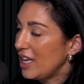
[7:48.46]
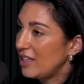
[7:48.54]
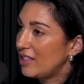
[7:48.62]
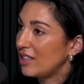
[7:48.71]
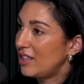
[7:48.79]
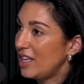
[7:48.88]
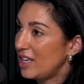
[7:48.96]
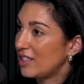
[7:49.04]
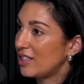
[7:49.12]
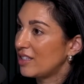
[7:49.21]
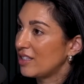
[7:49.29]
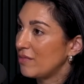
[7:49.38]
is
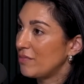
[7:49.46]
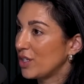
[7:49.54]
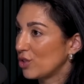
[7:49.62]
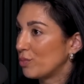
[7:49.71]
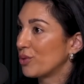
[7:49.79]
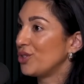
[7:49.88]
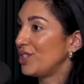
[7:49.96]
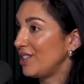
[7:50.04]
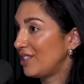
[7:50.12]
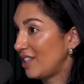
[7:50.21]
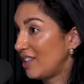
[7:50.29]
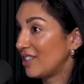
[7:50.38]
this muscle
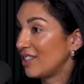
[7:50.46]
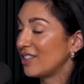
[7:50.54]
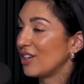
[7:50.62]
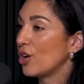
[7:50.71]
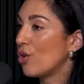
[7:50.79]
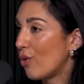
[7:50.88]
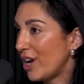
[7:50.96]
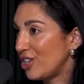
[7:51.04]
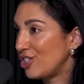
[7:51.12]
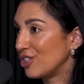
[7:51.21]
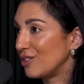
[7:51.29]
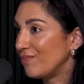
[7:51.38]
protein synthesis
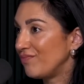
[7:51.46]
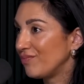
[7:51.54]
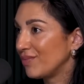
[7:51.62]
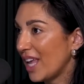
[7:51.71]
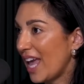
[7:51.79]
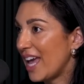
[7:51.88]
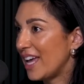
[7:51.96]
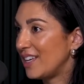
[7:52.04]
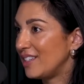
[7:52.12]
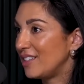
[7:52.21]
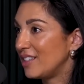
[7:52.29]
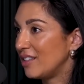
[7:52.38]
equation
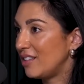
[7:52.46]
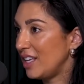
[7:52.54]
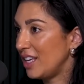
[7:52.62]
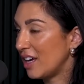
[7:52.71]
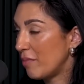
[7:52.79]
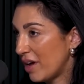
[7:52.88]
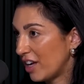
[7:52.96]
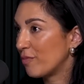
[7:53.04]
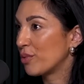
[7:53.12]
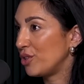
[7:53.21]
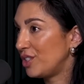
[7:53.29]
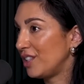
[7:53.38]
and the amount
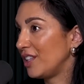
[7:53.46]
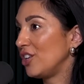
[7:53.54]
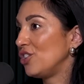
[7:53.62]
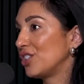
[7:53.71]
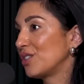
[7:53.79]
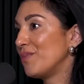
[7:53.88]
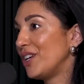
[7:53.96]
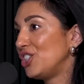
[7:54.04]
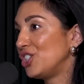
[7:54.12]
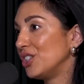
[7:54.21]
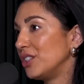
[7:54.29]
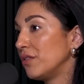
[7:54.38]
of protein that you just
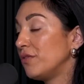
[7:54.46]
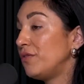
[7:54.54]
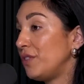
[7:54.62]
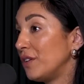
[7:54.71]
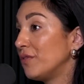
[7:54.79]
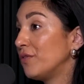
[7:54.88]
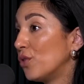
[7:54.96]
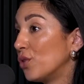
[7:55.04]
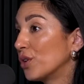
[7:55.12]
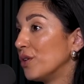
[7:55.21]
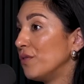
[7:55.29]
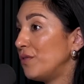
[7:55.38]
mentioned fit
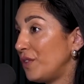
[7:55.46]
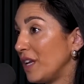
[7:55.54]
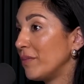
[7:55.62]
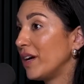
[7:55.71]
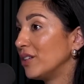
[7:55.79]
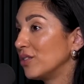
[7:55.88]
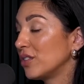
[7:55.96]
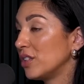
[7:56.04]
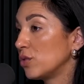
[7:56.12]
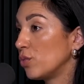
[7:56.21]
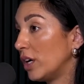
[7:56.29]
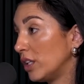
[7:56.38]
for females
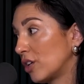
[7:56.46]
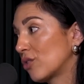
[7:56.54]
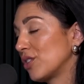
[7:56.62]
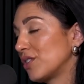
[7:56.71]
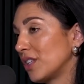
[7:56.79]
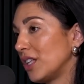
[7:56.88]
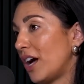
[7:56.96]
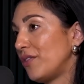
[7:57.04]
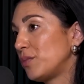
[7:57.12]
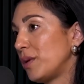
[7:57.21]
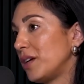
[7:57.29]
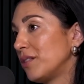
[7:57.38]
as well across the
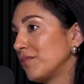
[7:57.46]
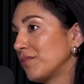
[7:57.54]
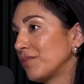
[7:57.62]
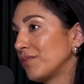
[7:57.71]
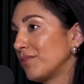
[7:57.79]
lifespan?